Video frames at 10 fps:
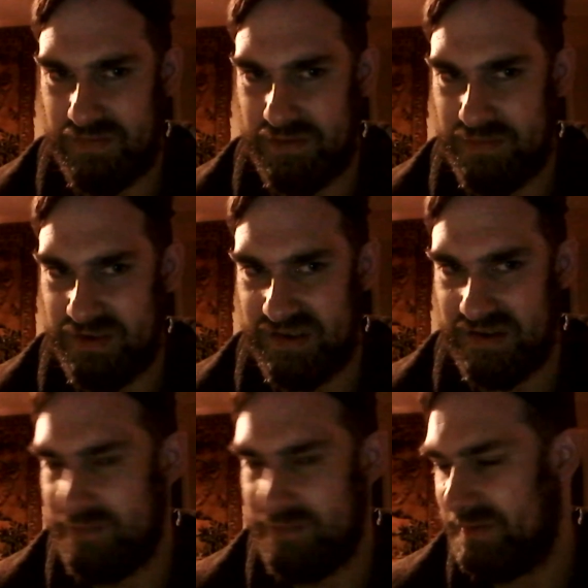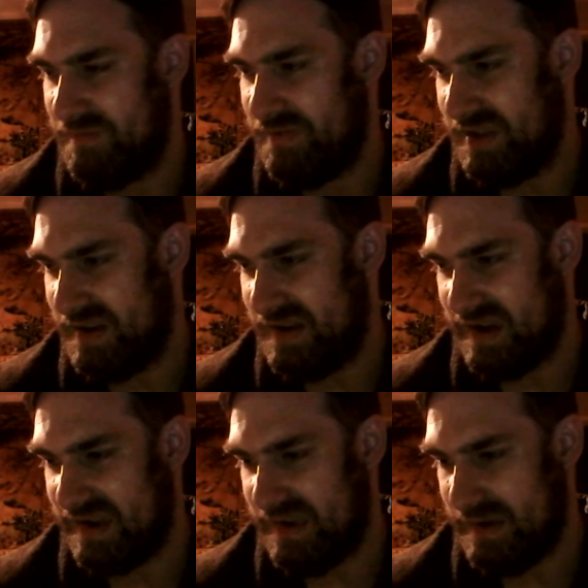I'm assuming, for the
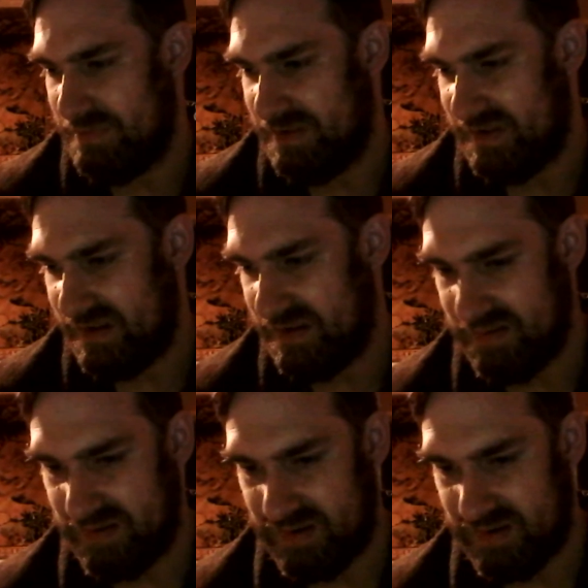next episode.